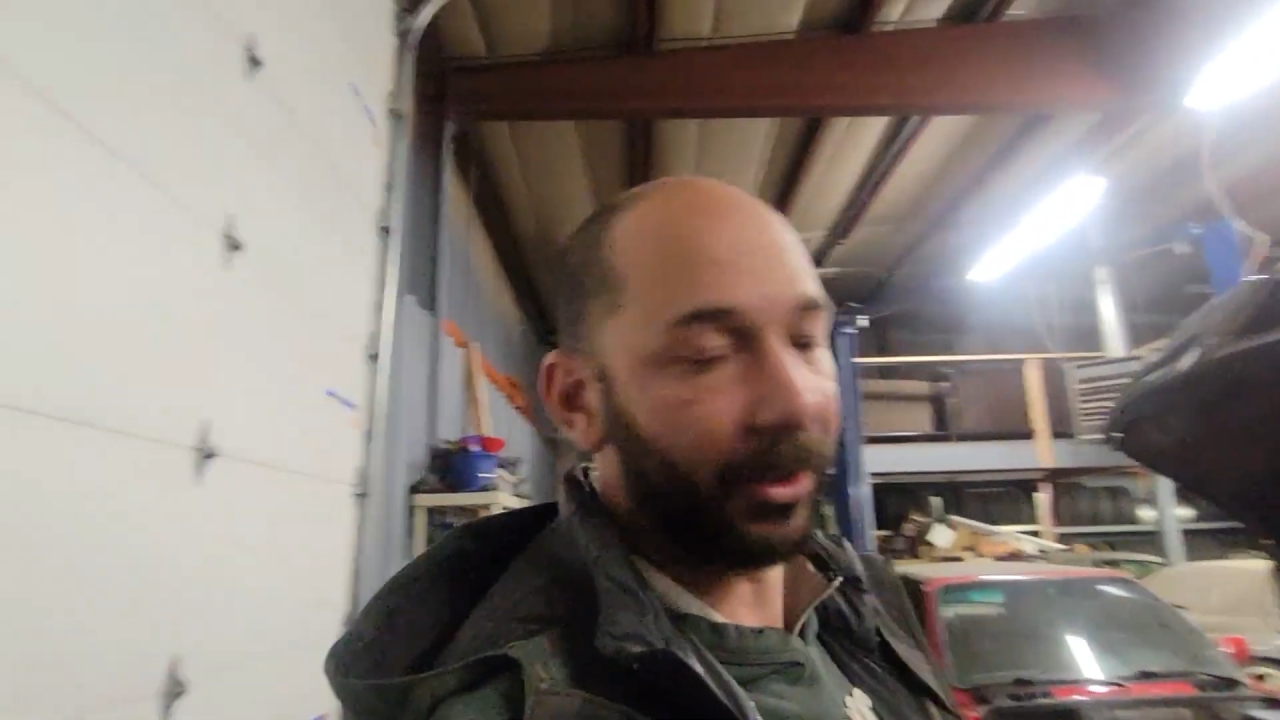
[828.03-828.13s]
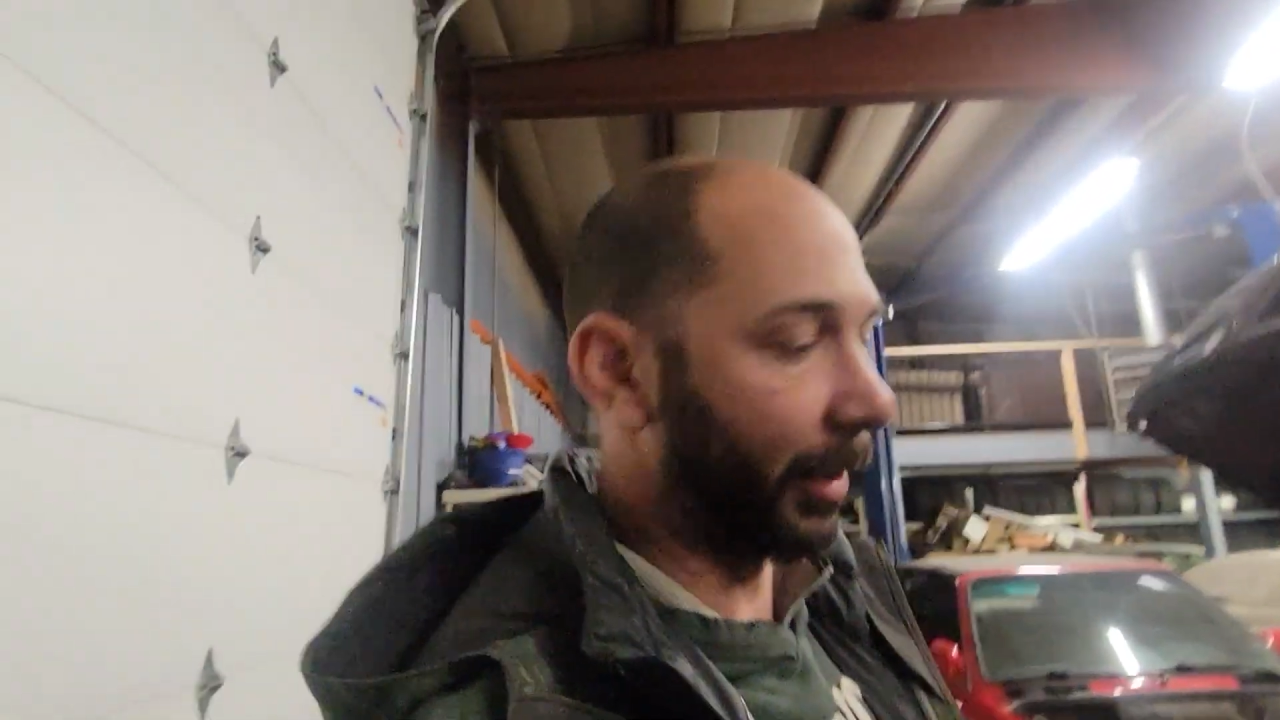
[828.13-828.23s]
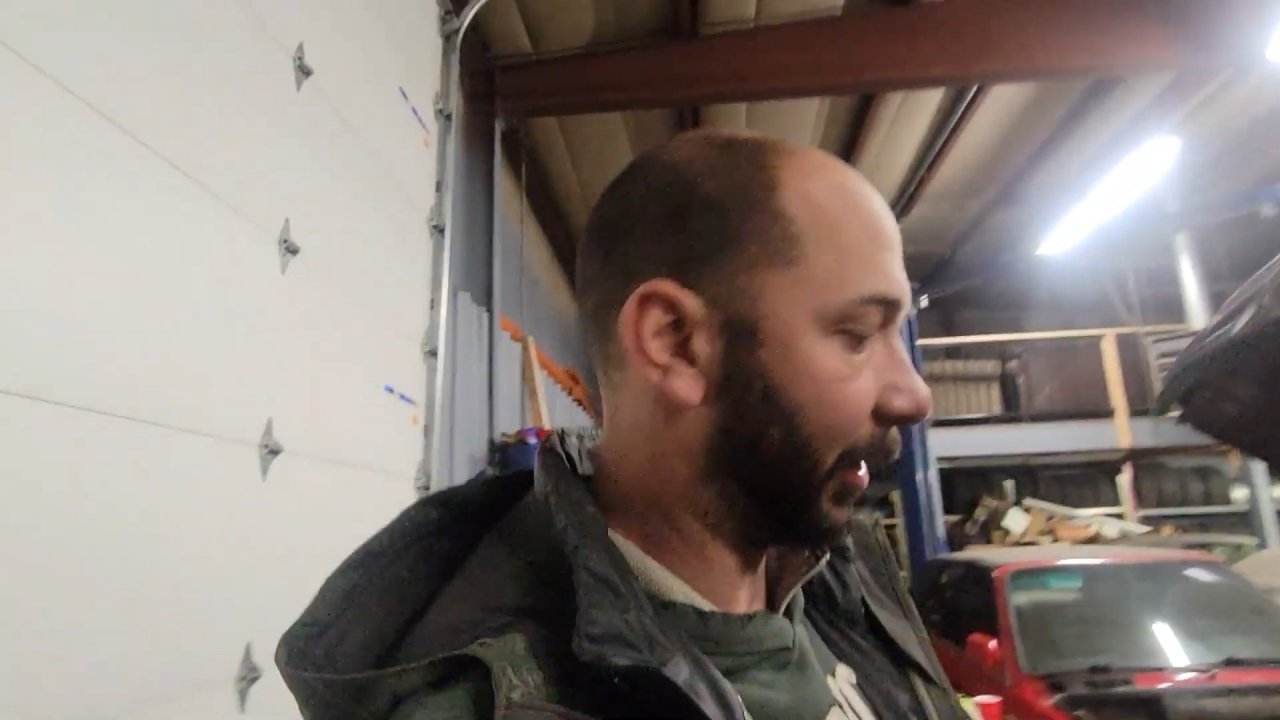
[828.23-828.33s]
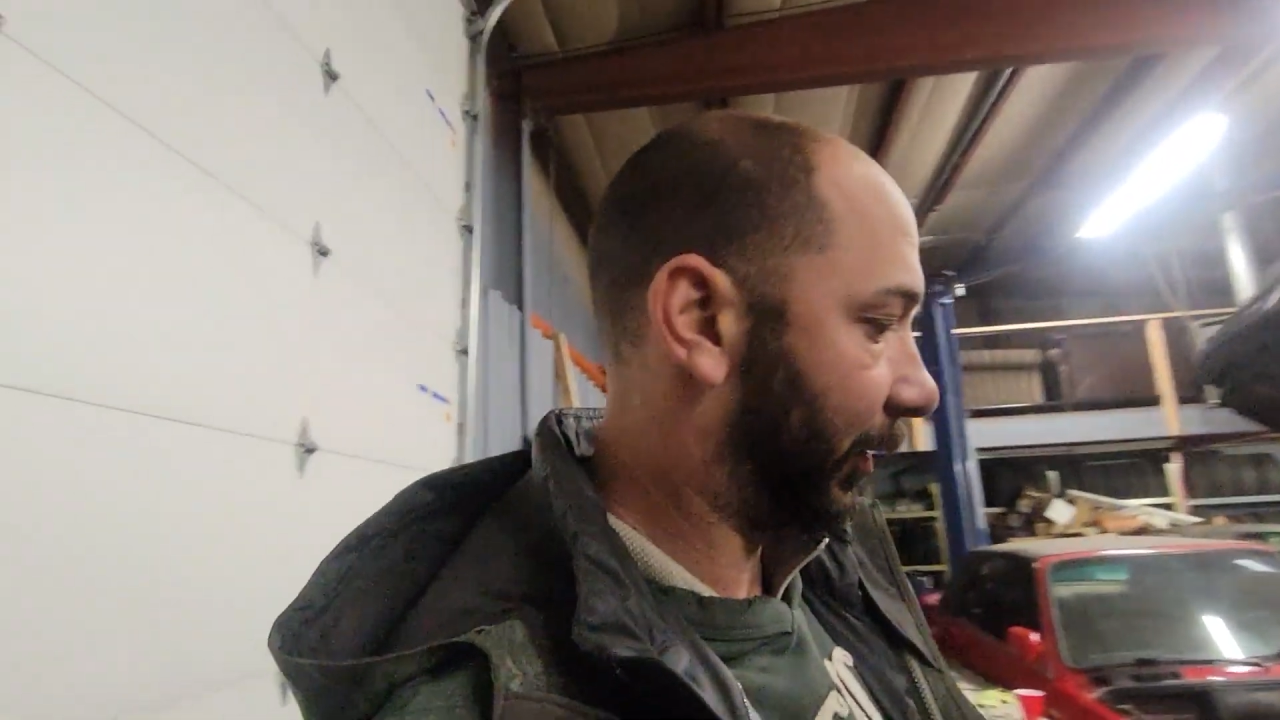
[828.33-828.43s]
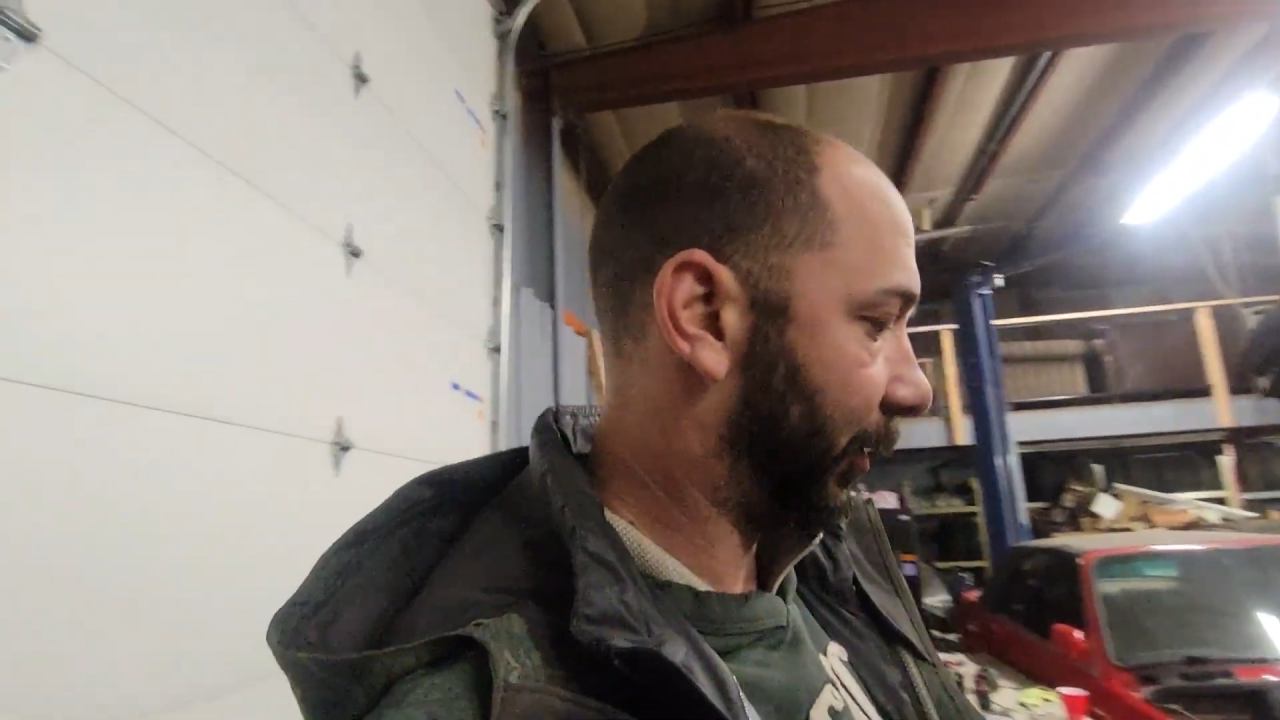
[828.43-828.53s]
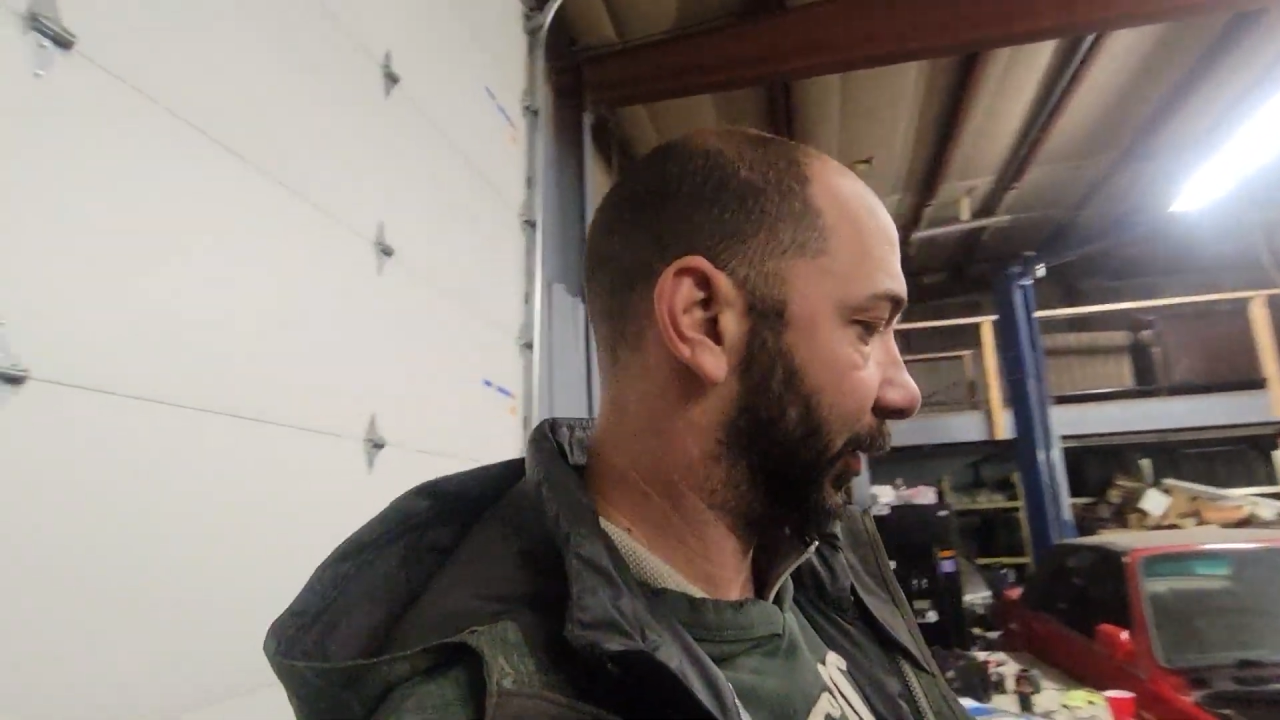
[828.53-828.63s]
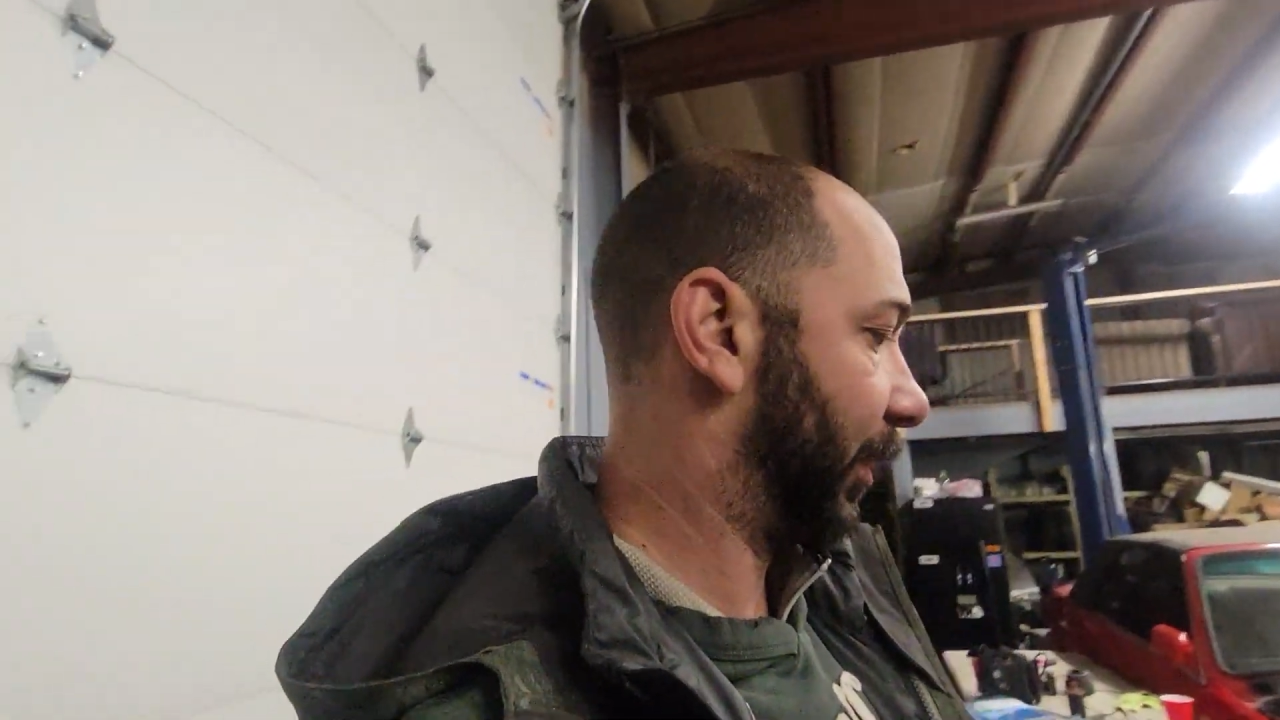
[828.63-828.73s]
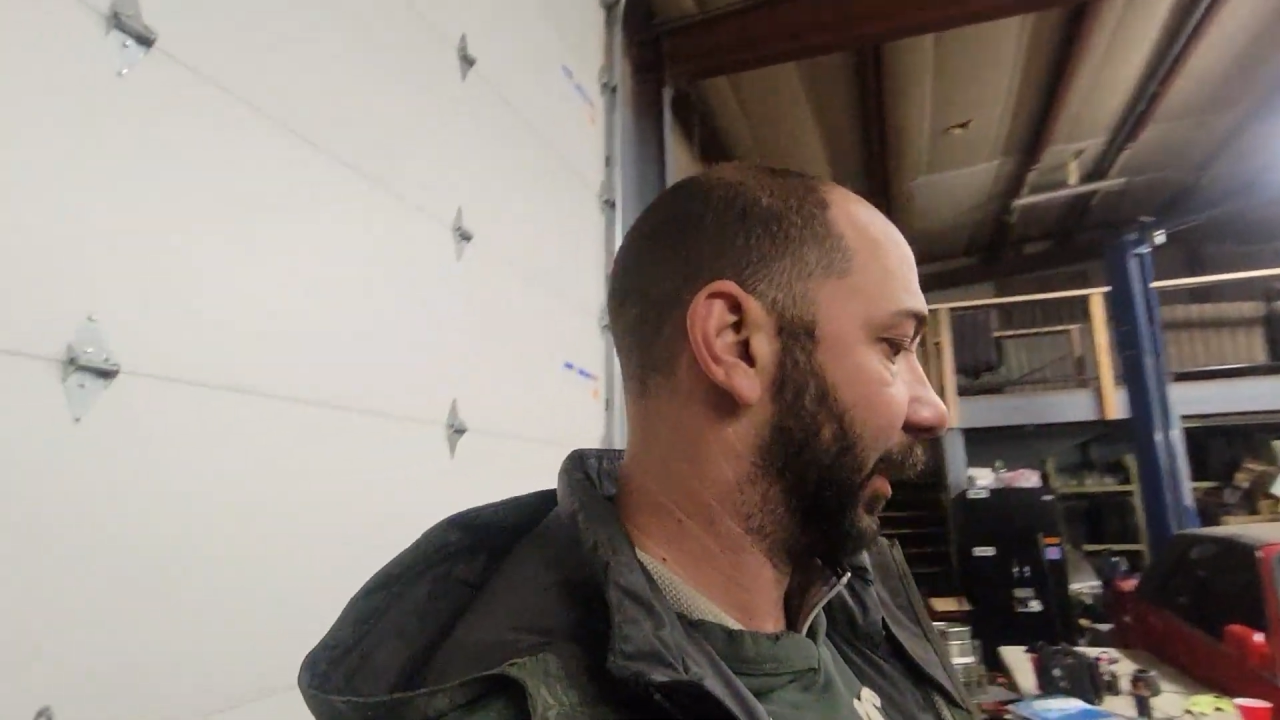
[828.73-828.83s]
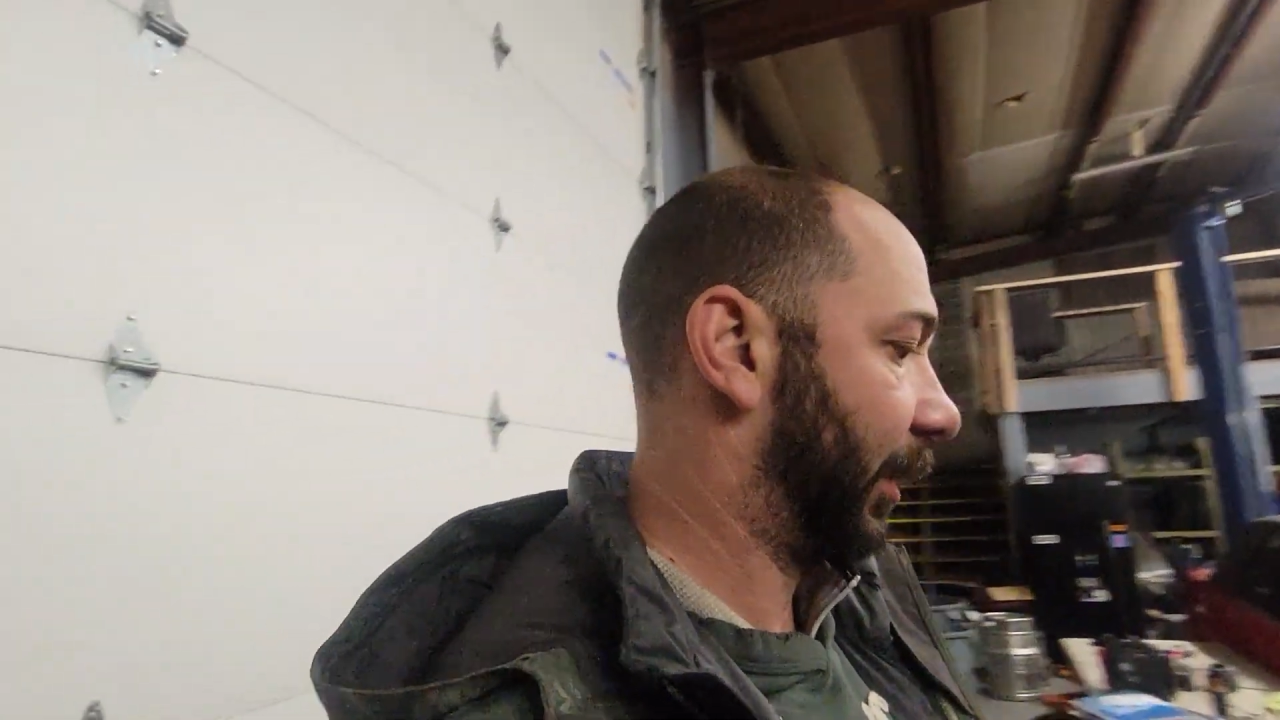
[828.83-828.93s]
going to do